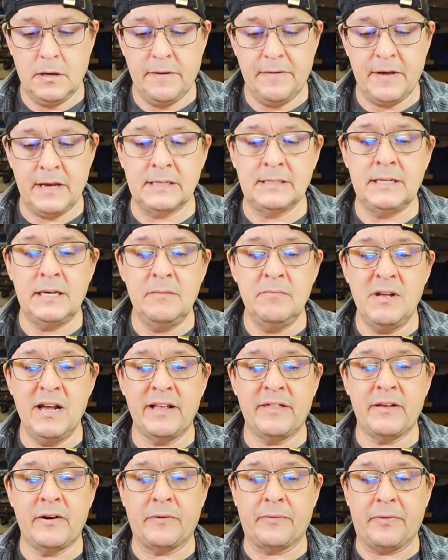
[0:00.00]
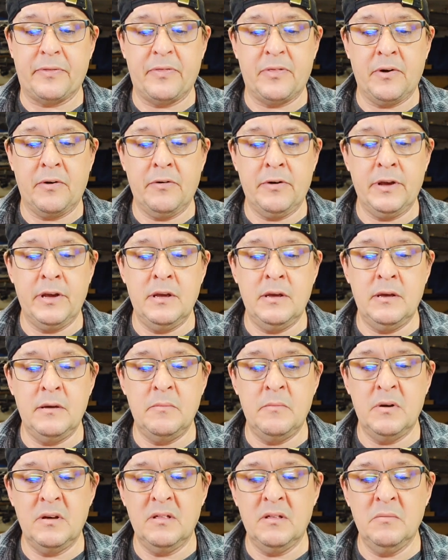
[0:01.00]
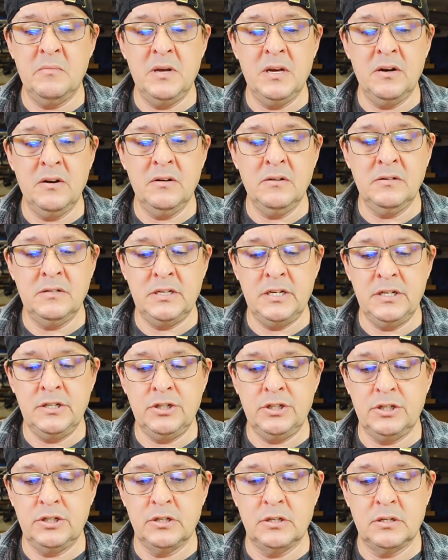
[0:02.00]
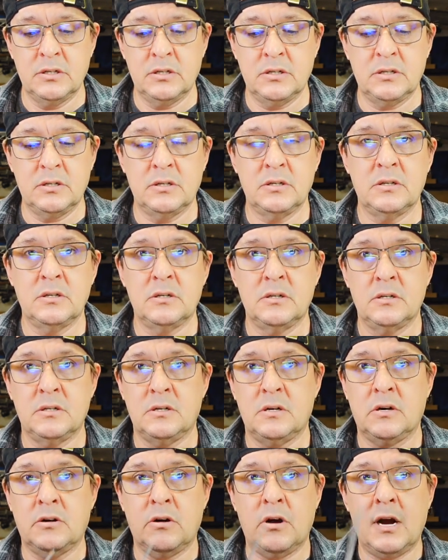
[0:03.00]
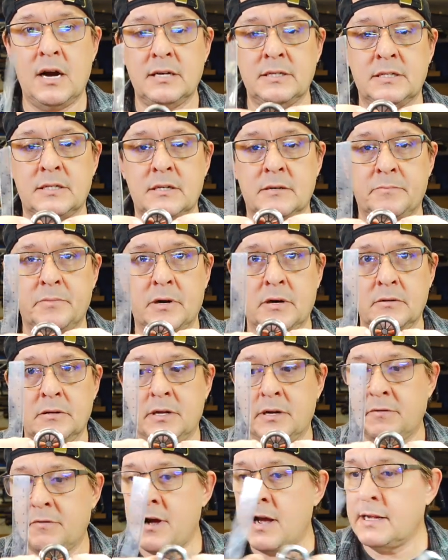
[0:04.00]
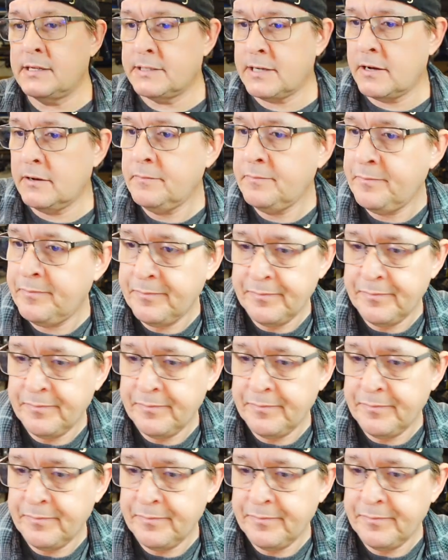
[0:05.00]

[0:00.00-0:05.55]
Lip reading: They seem like they're 30 millimeters-ish across the part that it rides on.